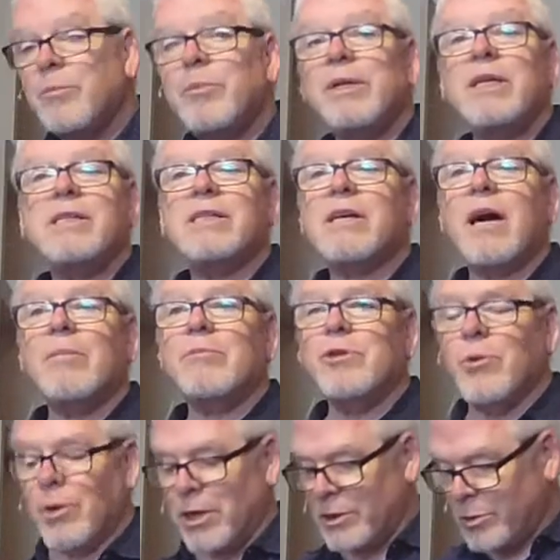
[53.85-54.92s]
Please come
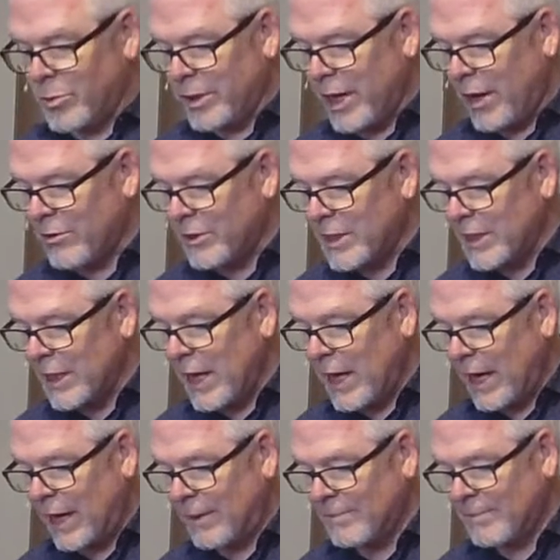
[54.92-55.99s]
to us without delay.
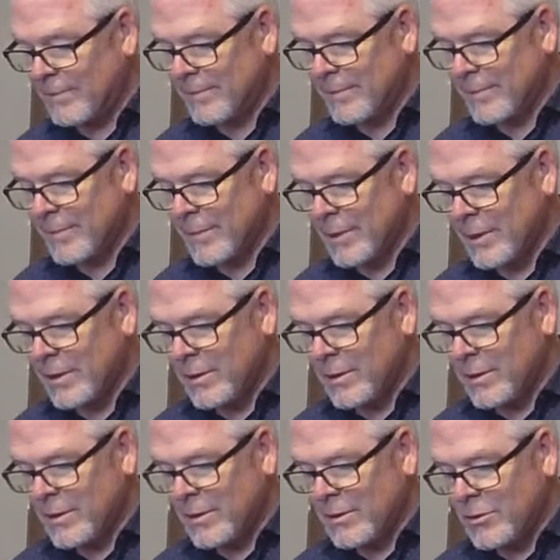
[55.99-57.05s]

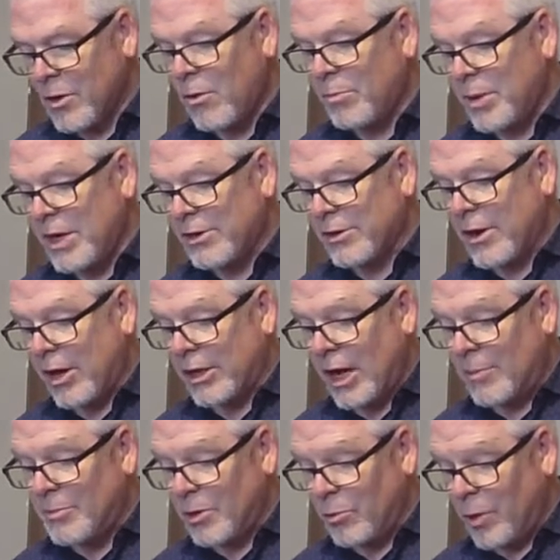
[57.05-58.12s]
So Peter got
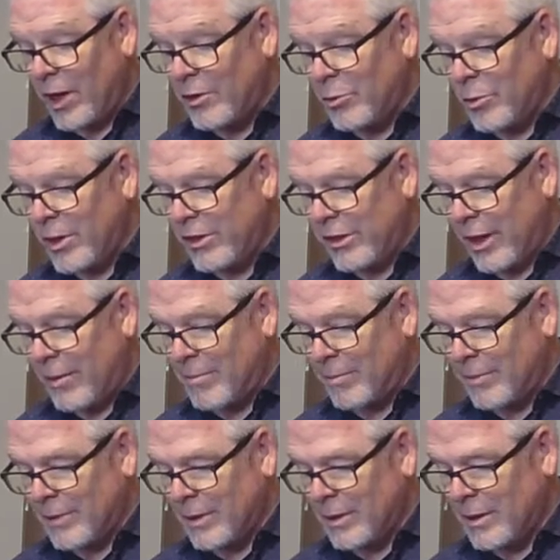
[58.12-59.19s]
up and went with them.
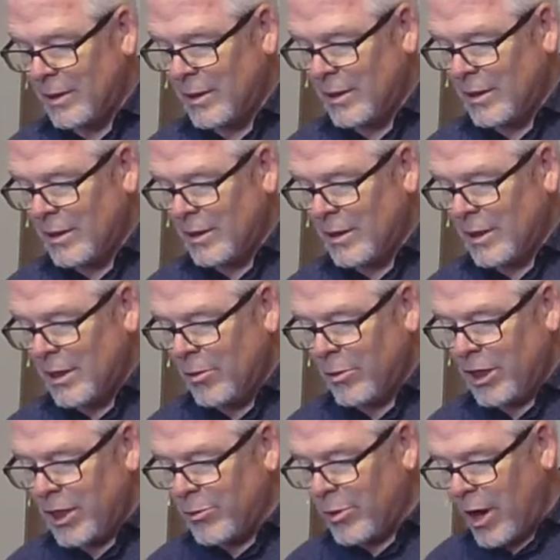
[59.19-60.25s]

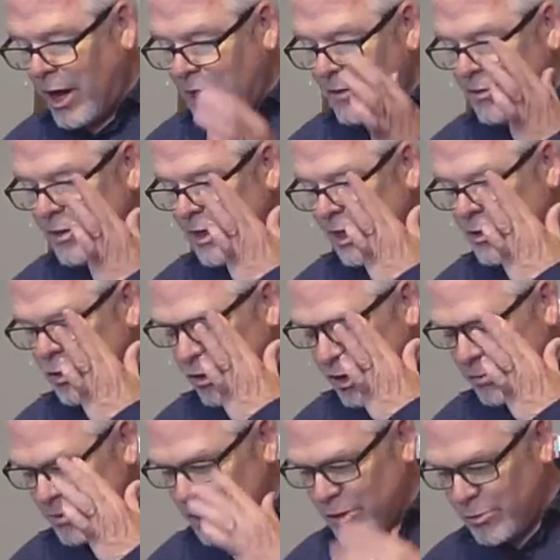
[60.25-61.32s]
When he arrived, they took
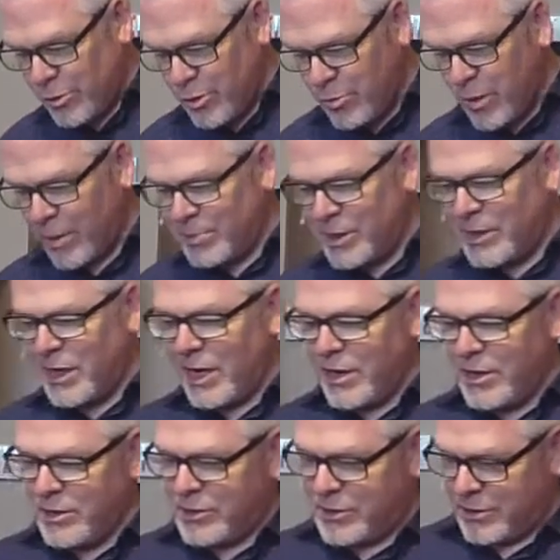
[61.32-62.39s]
him to the room
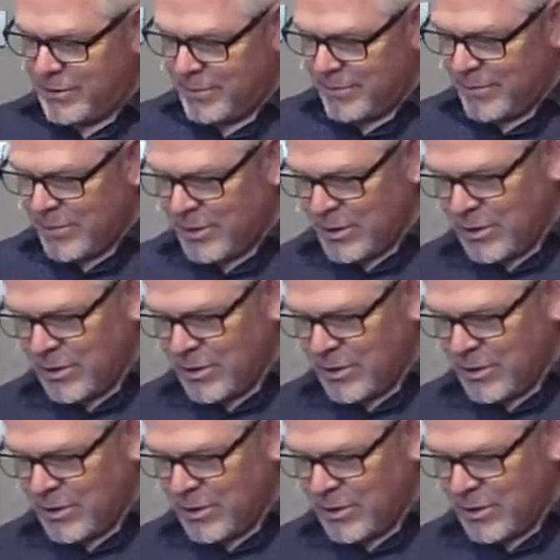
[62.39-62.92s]
upstairs.